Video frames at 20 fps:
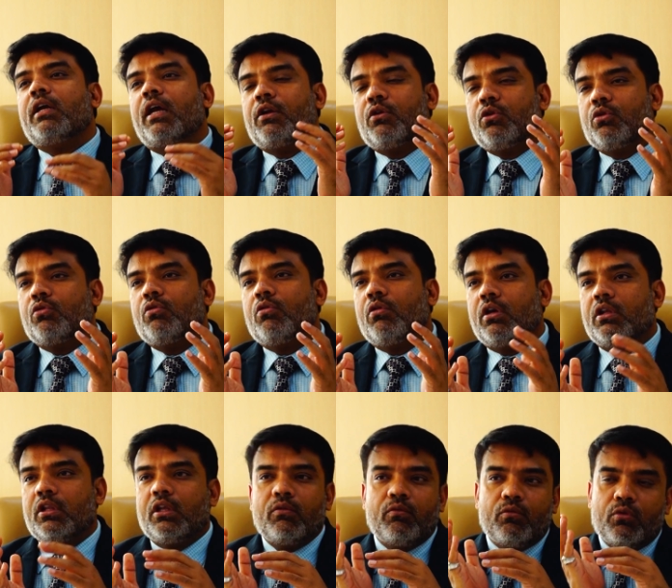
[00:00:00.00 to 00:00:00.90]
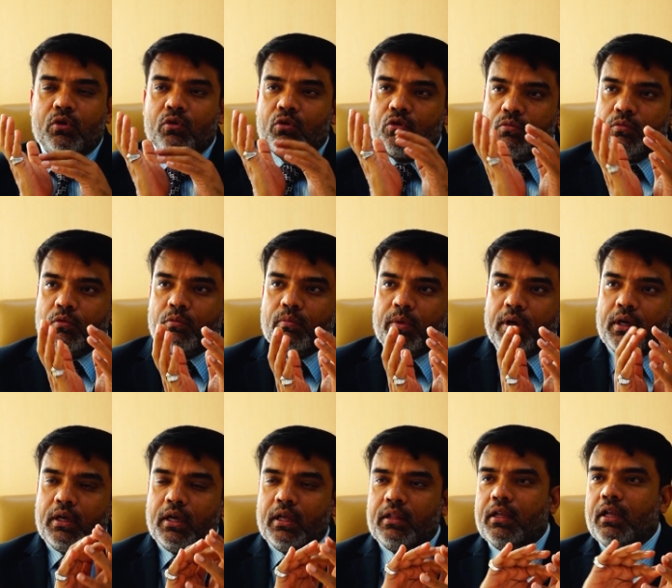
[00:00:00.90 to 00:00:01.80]
had to go they would go to
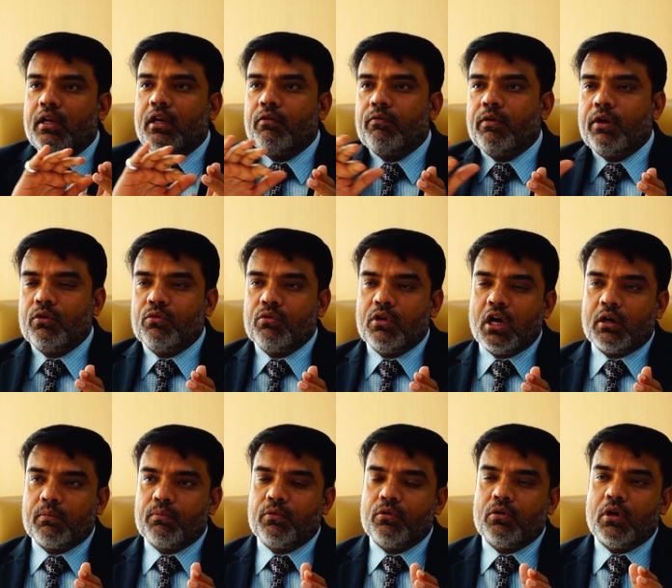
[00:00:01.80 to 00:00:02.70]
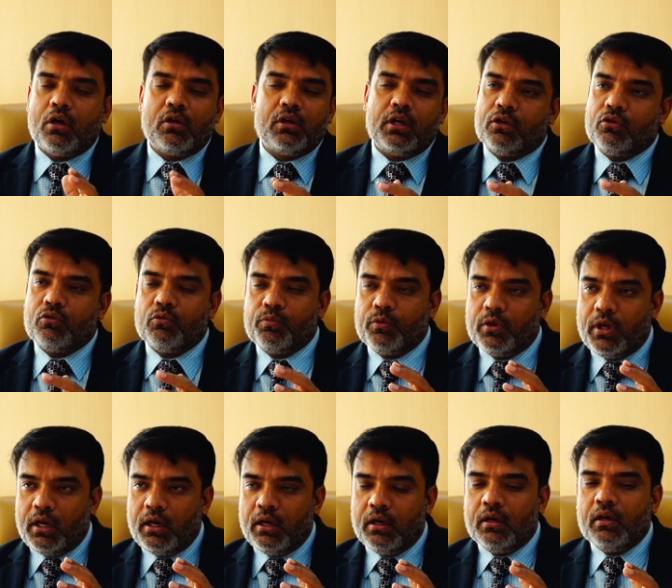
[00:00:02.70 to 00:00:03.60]
mumbai and then it went to nagpur uh, to
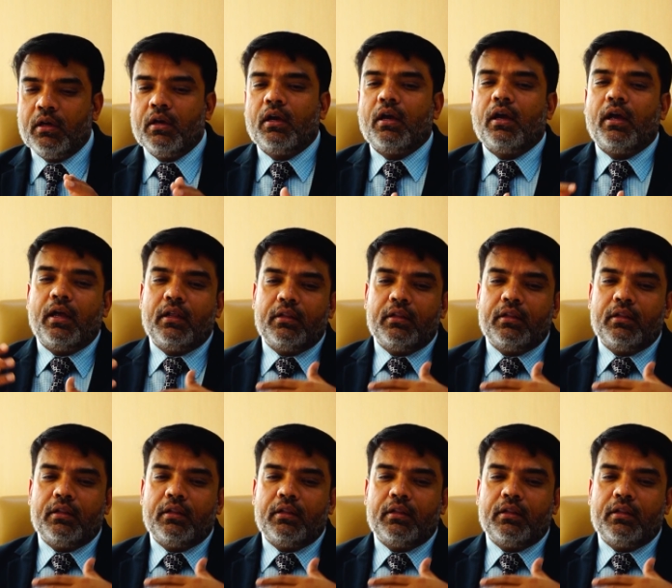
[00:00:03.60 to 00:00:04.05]
pune mm.